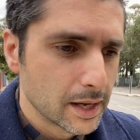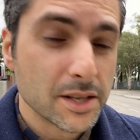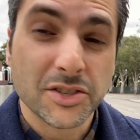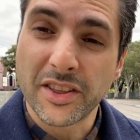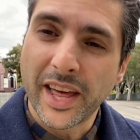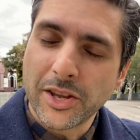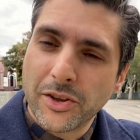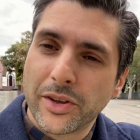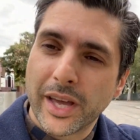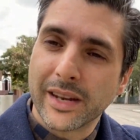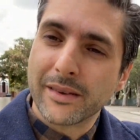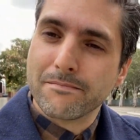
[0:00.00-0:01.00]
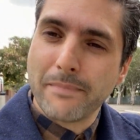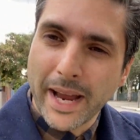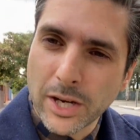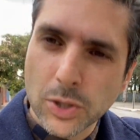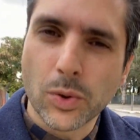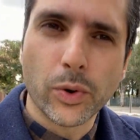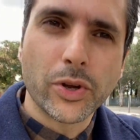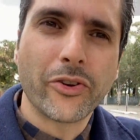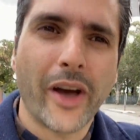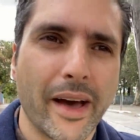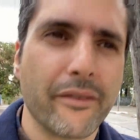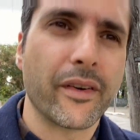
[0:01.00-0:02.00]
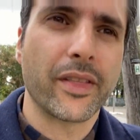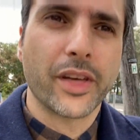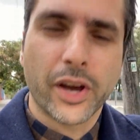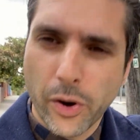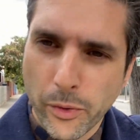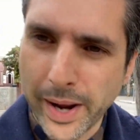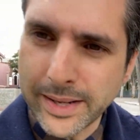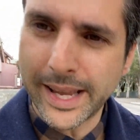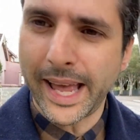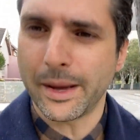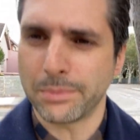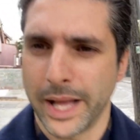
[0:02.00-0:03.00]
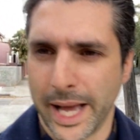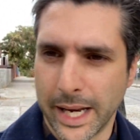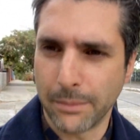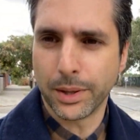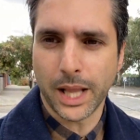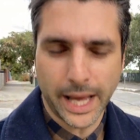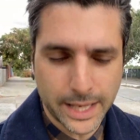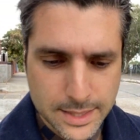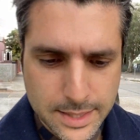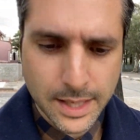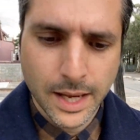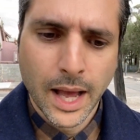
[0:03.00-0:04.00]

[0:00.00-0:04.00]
so that you can make sure you have the correct care plan in place